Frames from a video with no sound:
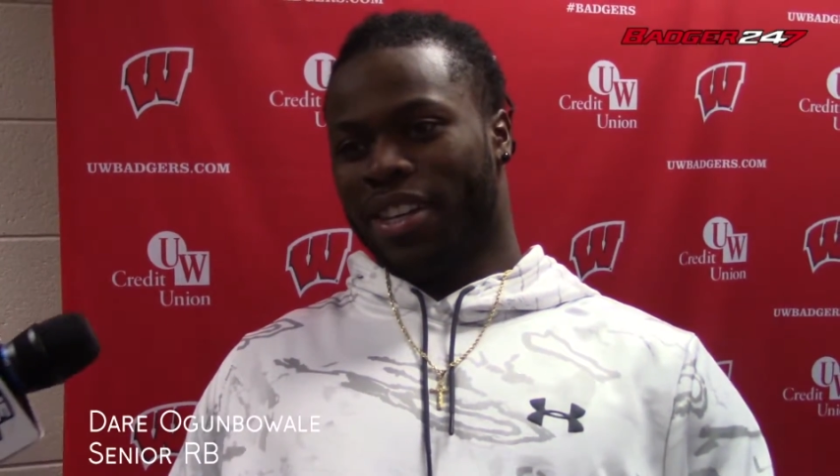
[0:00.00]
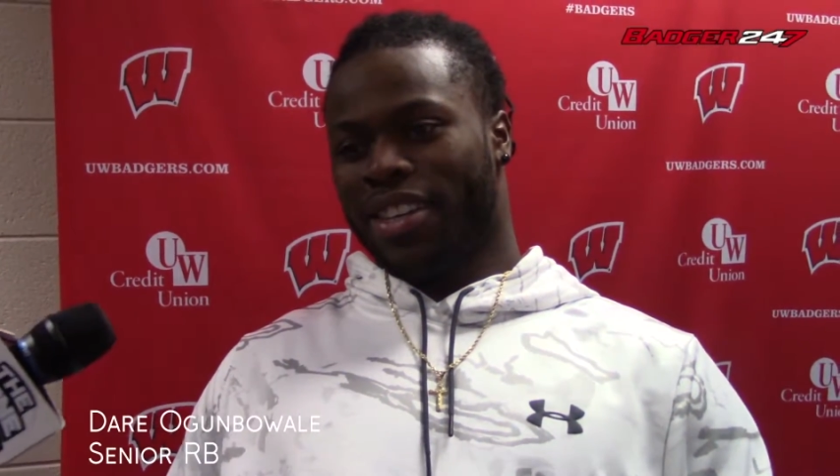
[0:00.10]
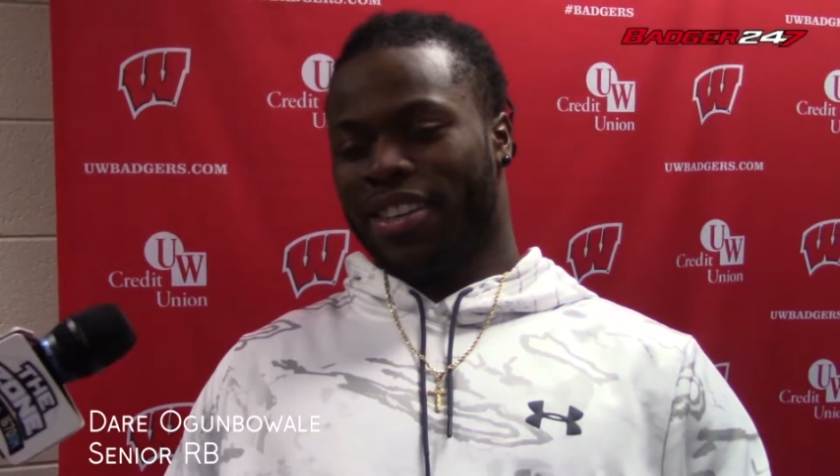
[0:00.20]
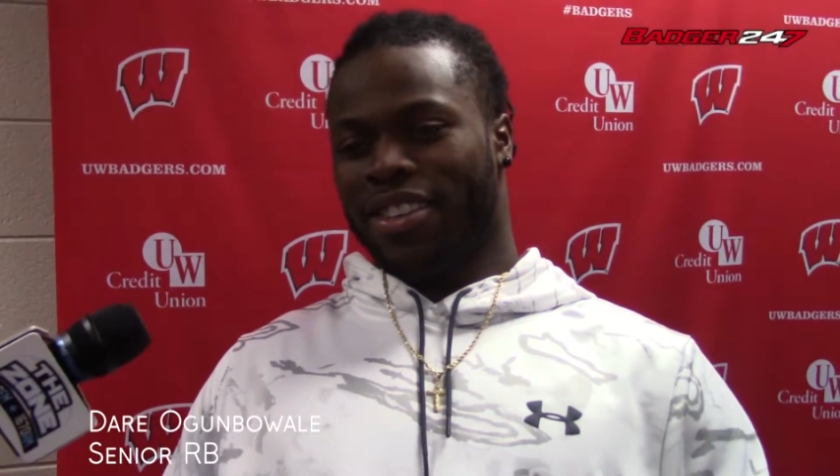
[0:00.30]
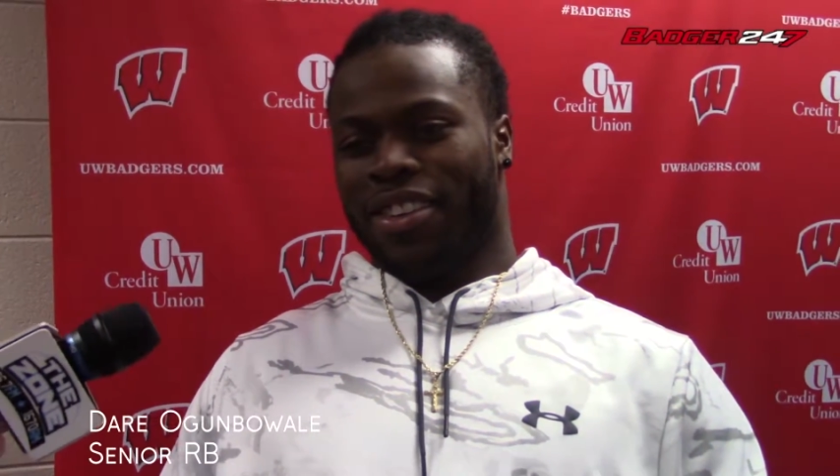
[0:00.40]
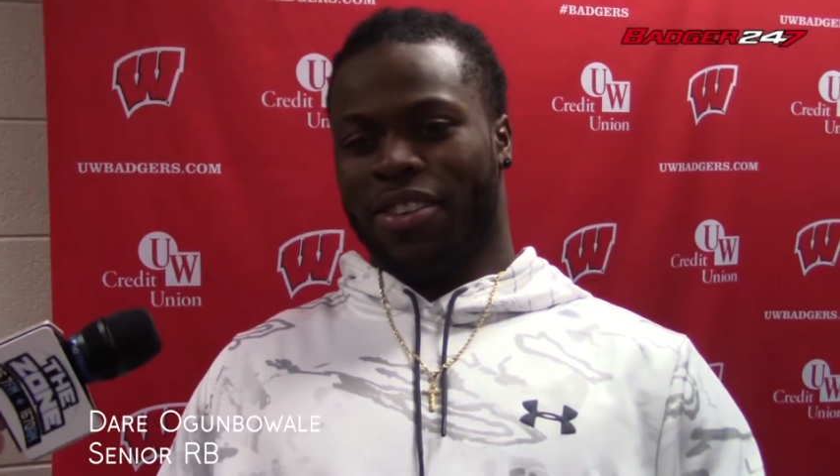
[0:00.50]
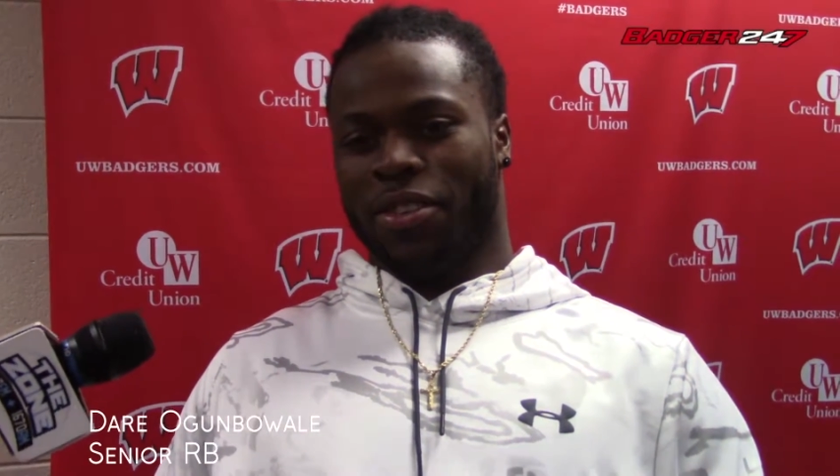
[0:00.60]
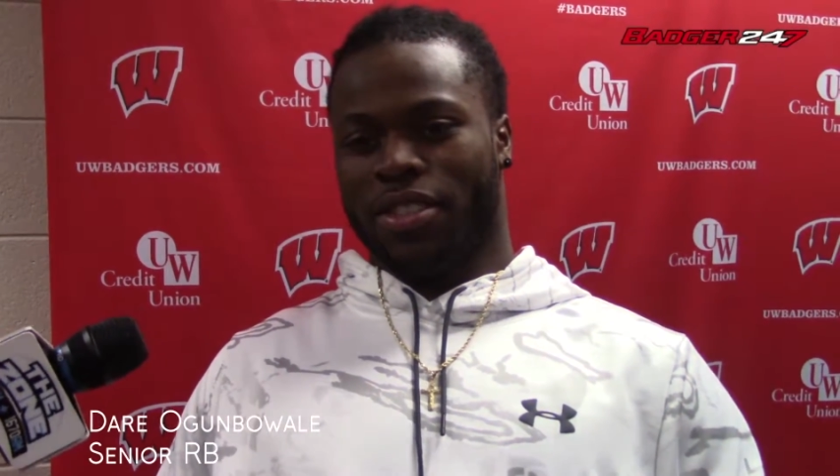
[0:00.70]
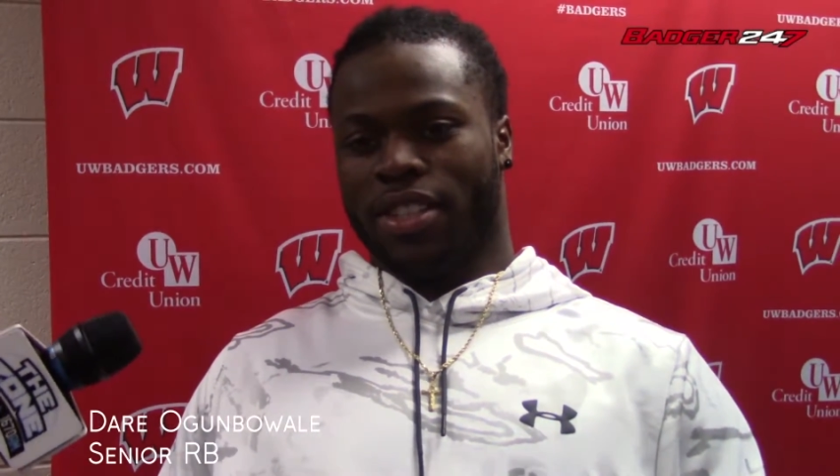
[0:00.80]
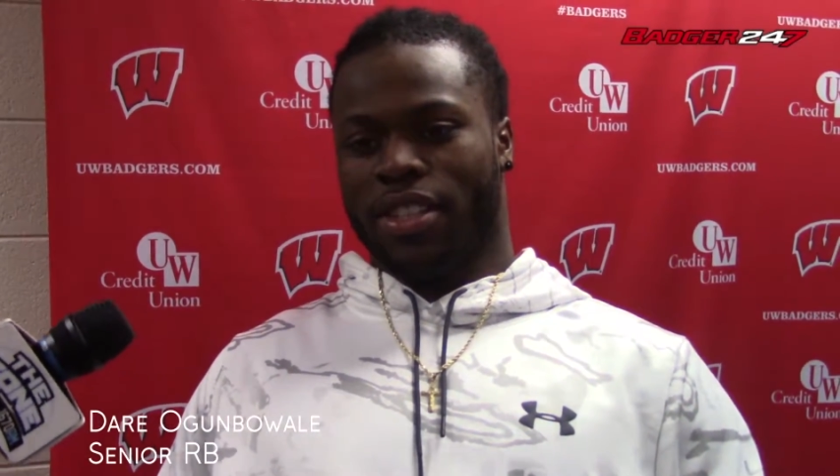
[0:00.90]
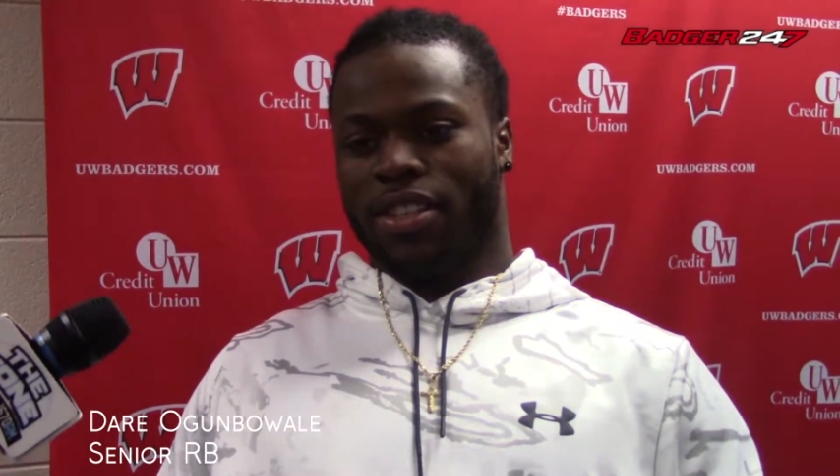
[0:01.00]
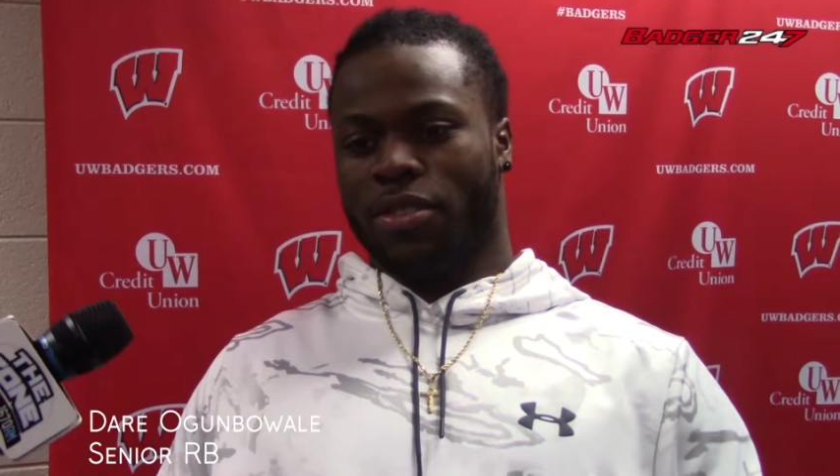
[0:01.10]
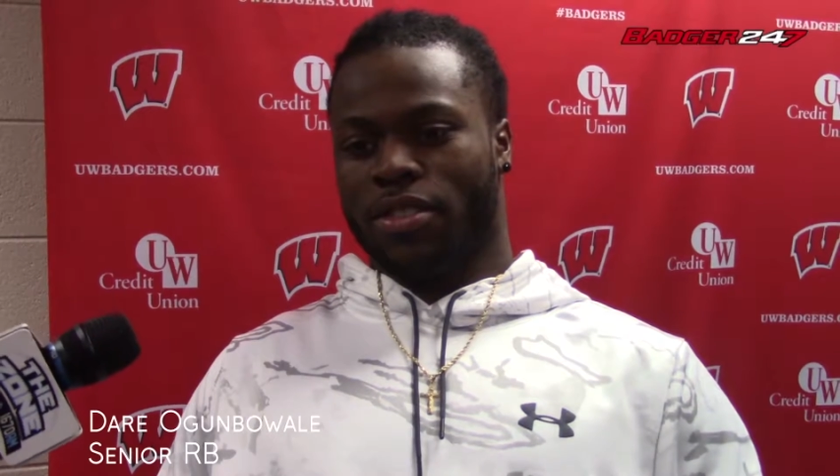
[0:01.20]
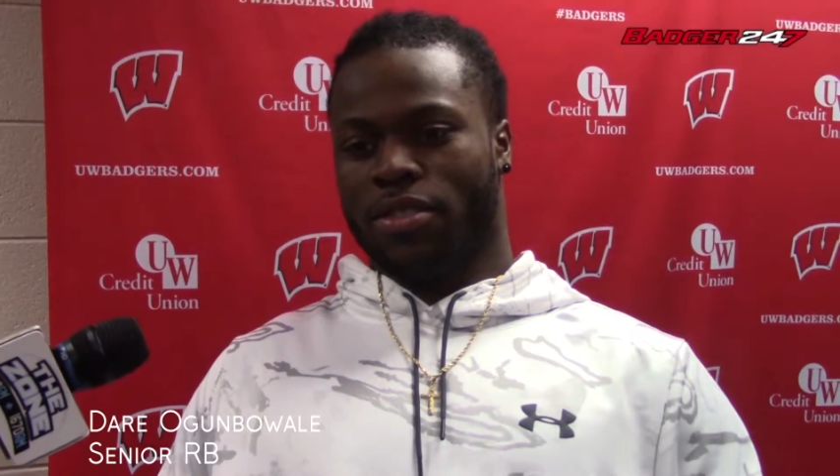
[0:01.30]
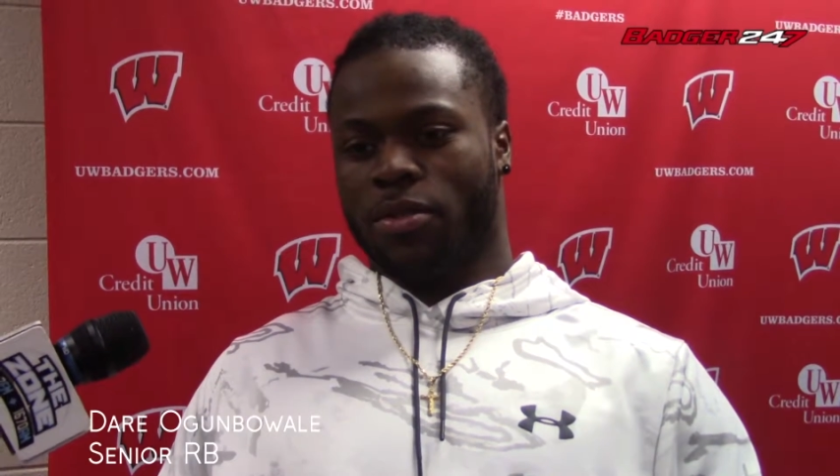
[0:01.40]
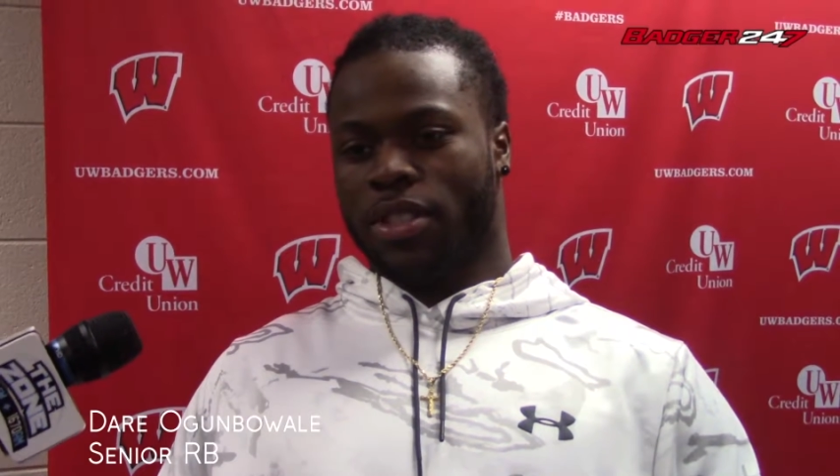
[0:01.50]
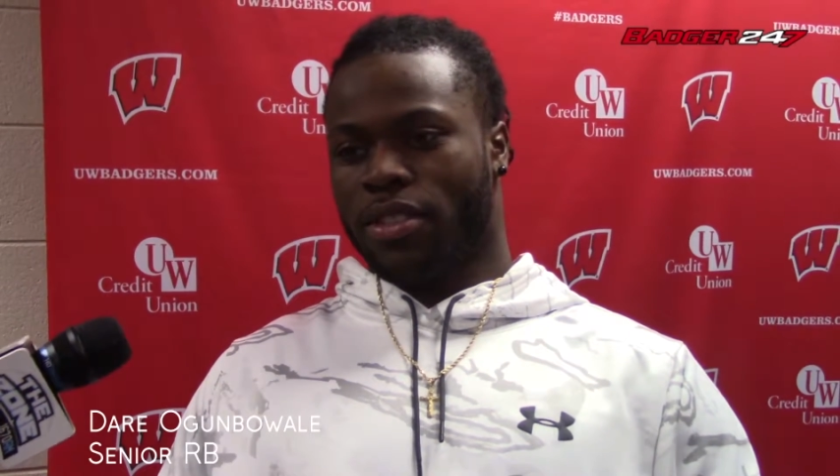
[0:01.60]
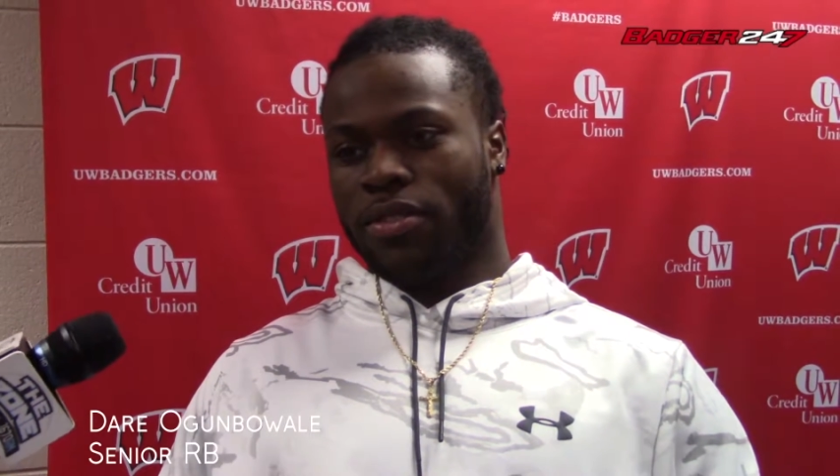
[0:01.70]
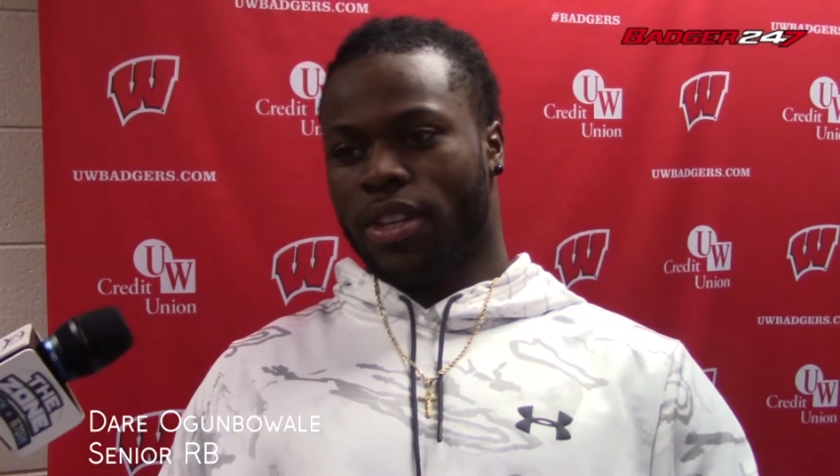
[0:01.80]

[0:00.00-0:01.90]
You know, it wasn't